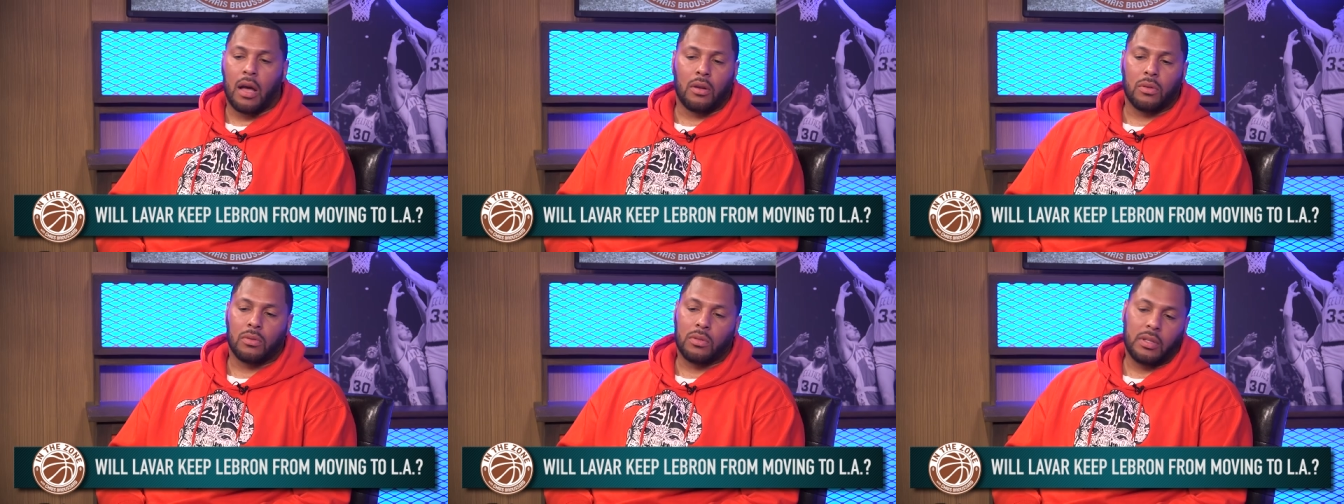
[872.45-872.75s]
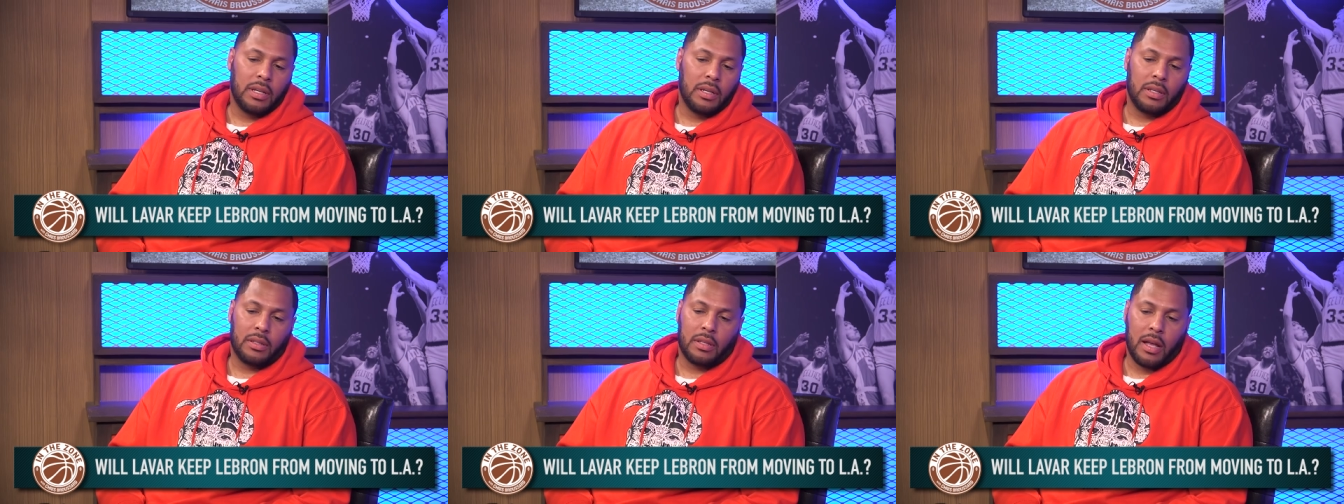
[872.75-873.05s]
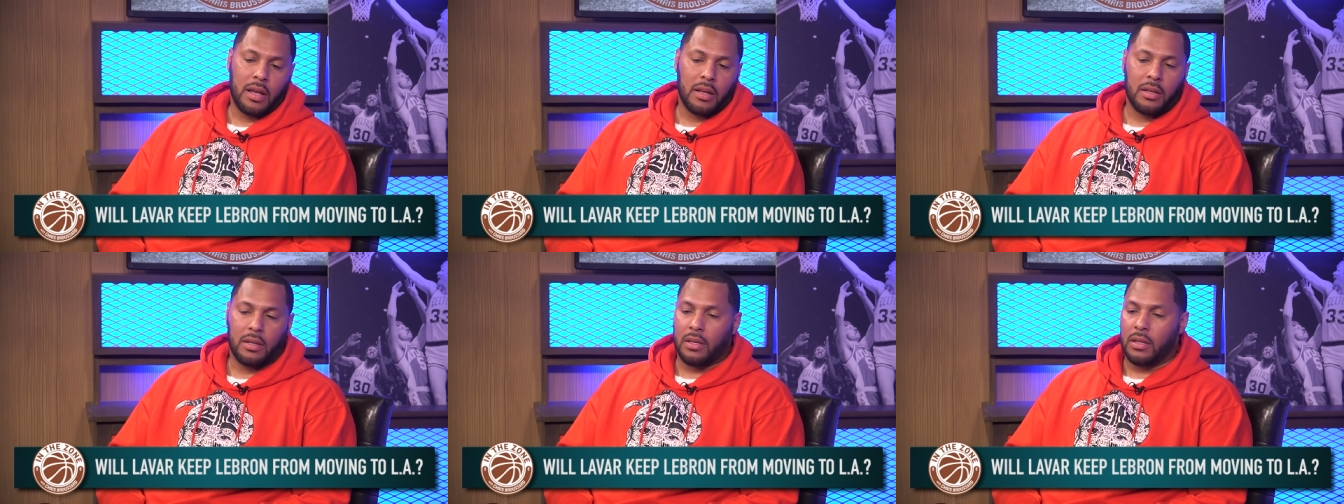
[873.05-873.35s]
I don't think
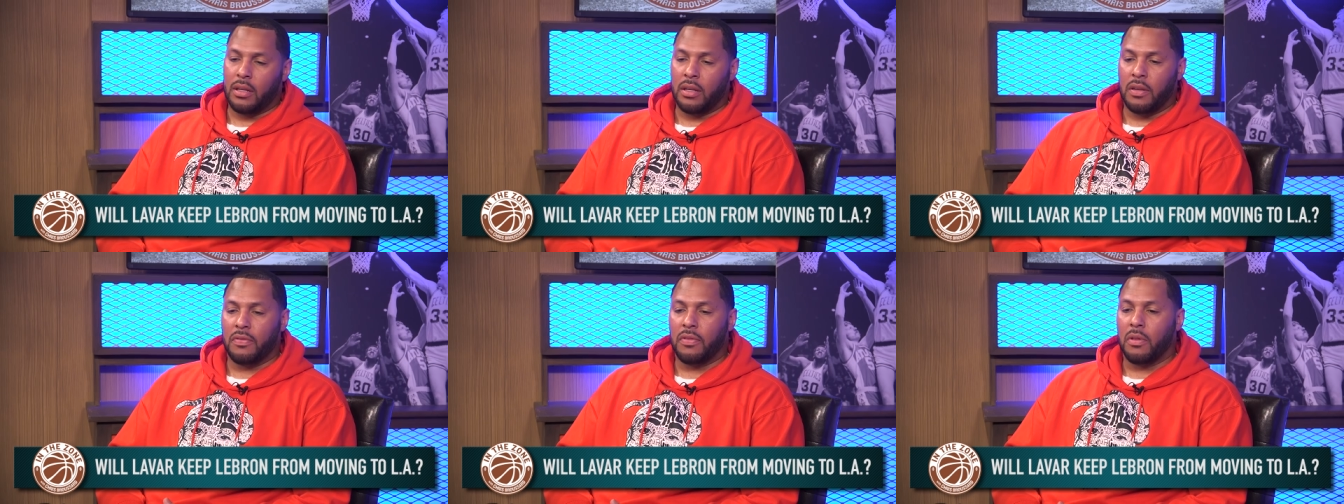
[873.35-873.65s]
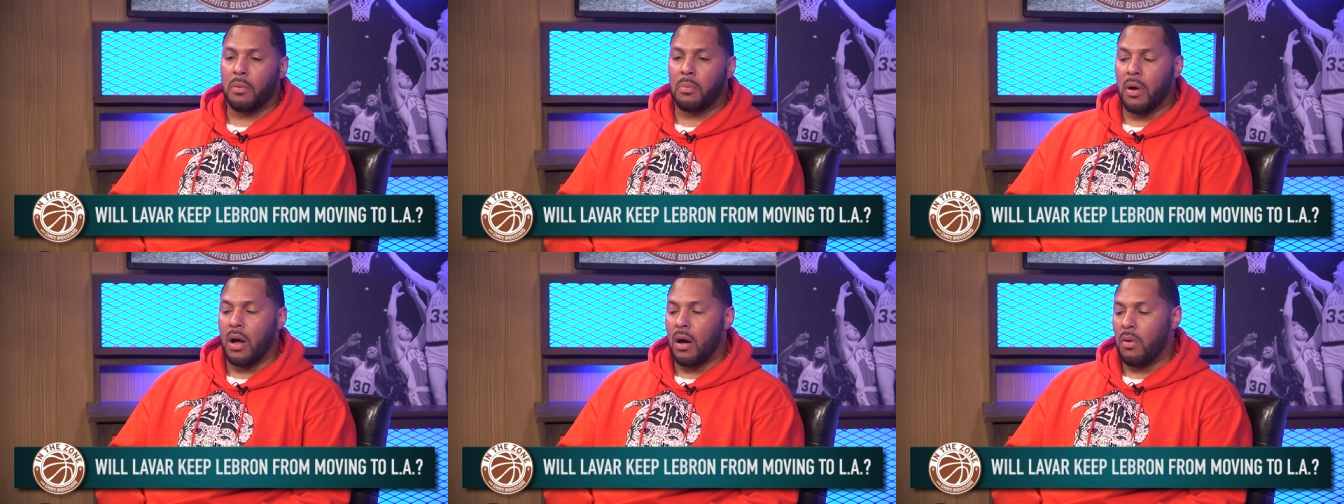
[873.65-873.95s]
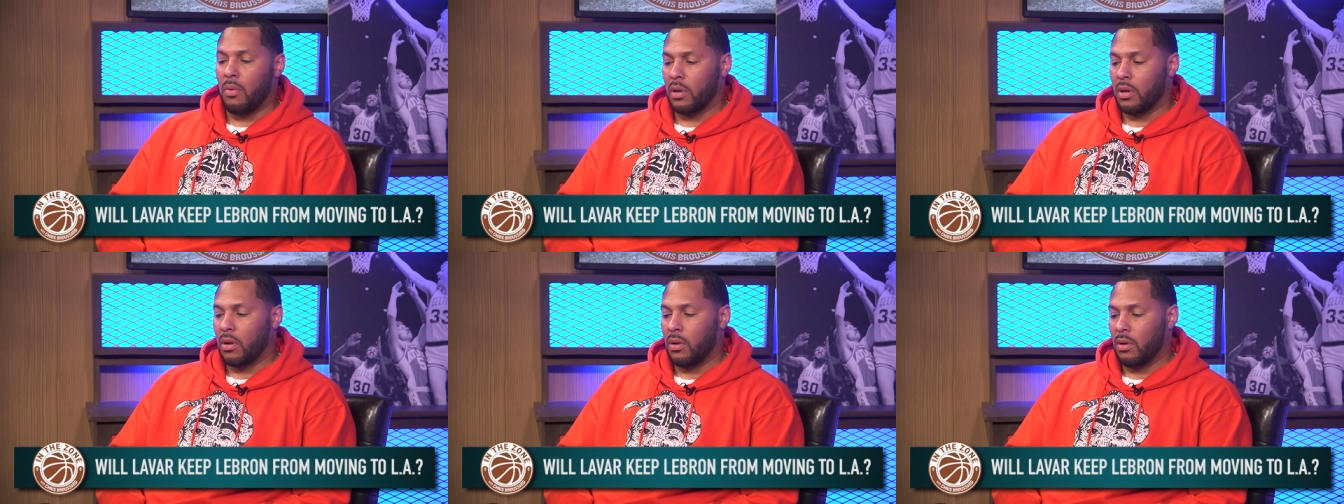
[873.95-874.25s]
that if
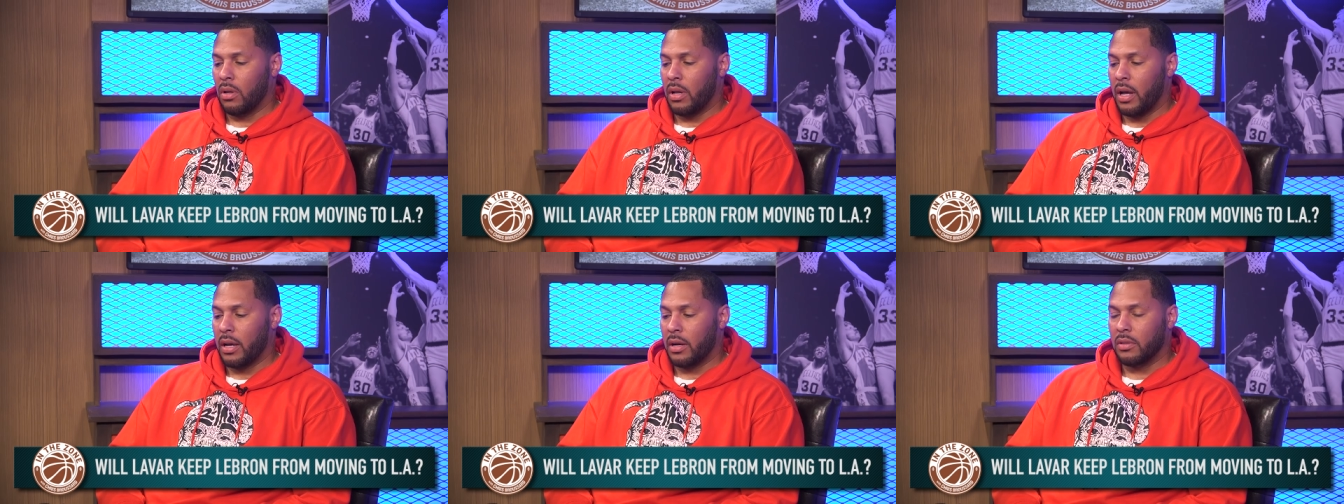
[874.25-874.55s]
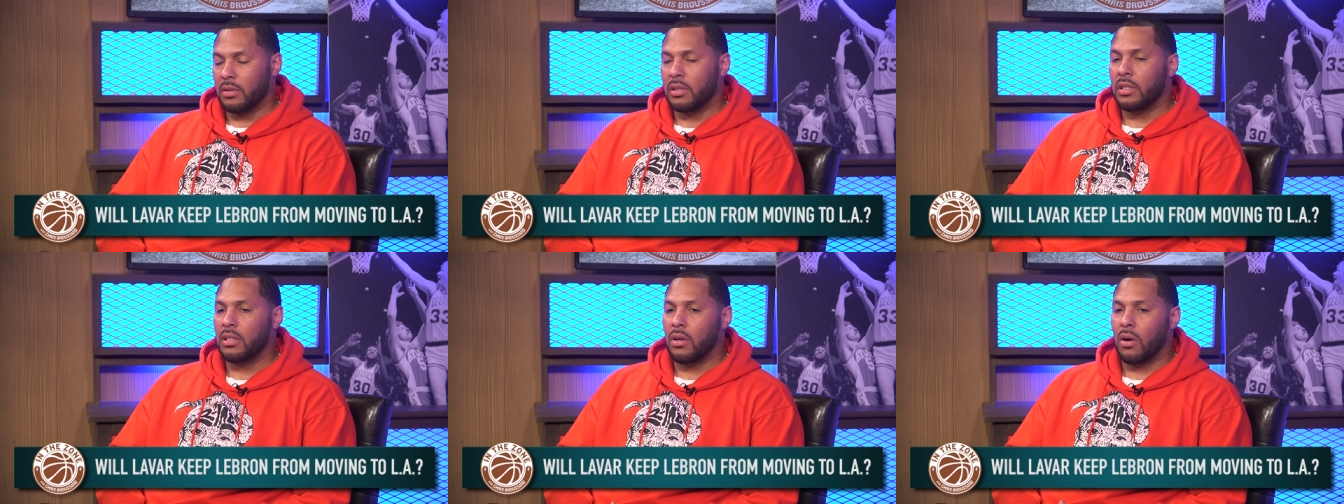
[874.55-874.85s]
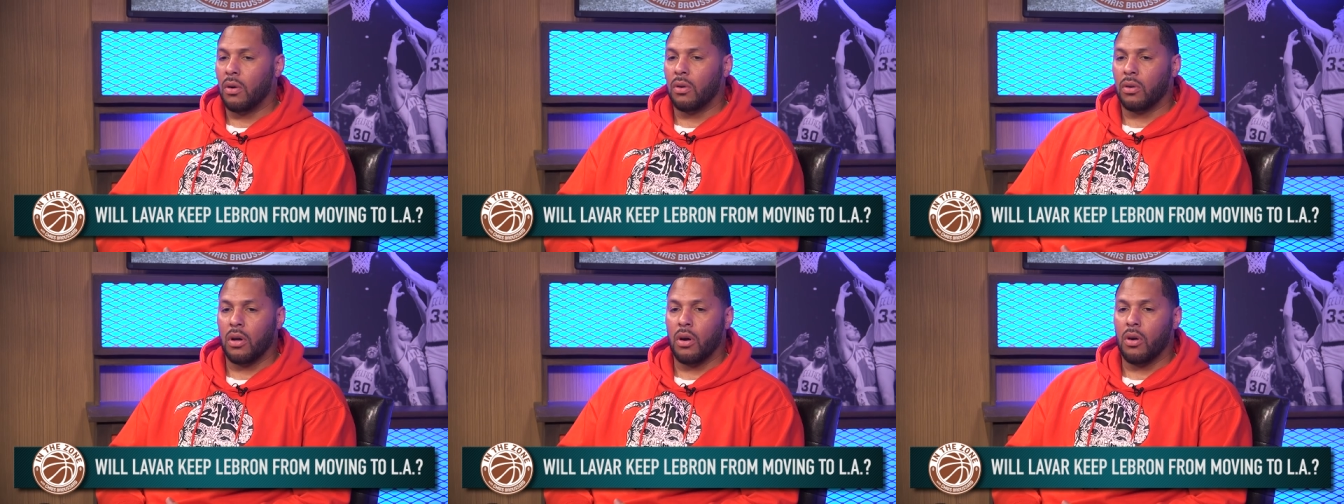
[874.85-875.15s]
LeBron want to go to Lakers, he
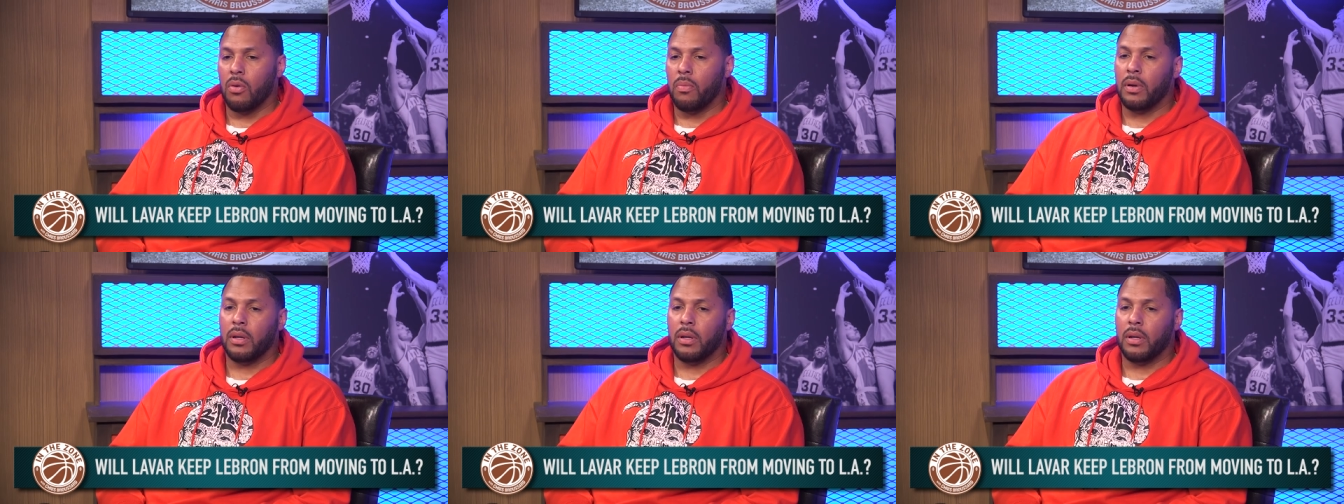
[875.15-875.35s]
gonna go.